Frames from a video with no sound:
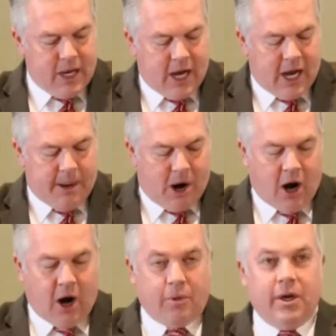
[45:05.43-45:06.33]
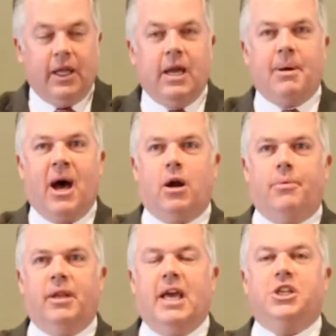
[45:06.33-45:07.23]
um, are really about our
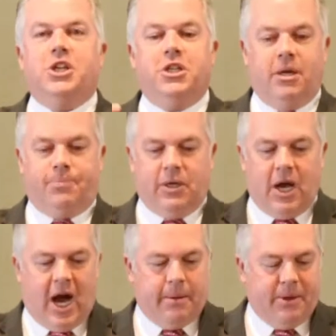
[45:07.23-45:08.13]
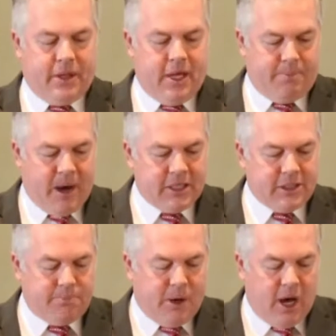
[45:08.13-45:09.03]
relationship to God, but the
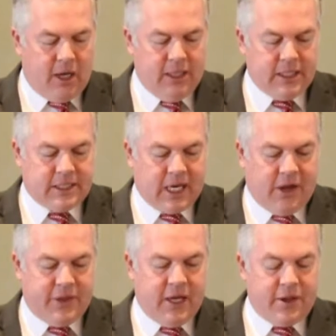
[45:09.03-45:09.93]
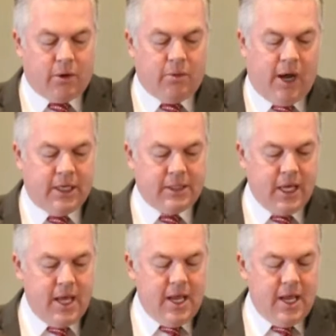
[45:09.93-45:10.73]
Apostle Paul lists out the other ones